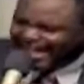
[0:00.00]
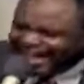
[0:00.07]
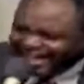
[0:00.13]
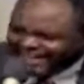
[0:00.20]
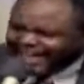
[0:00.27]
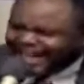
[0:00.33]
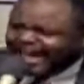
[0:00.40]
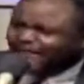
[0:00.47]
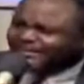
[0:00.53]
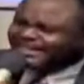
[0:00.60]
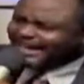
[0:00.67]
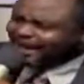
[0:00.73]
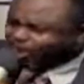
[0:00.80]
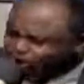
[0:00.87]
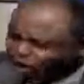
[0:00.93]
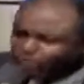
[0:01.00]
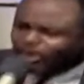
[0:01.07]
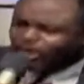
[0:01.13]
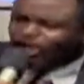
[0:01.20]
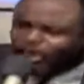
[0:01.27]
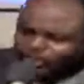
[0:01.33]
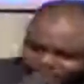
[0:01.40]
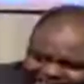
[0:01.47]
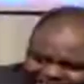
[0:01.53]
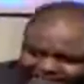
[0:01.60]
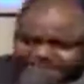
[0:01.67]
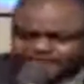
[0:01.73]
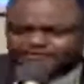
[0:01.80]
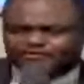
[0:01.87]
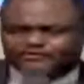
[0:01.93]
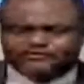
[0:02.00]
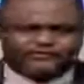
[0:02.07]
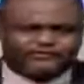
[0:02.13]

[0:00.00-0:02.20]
carry out their common objective.